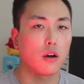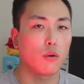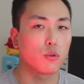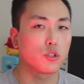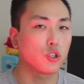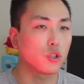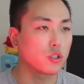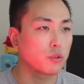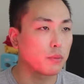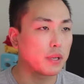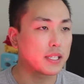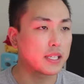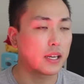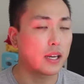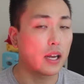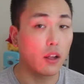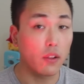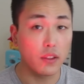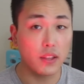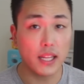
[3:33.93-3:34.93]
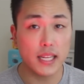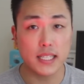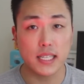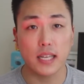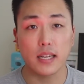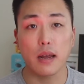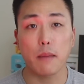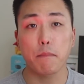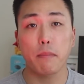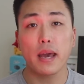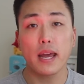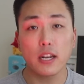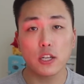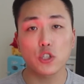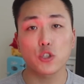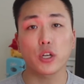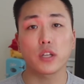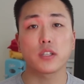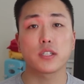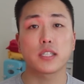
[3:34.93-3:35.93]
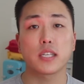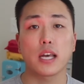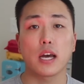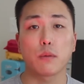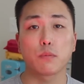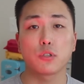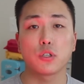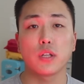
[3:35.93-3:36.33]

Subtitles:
Which also means that LEDs cannot penetrate the scalp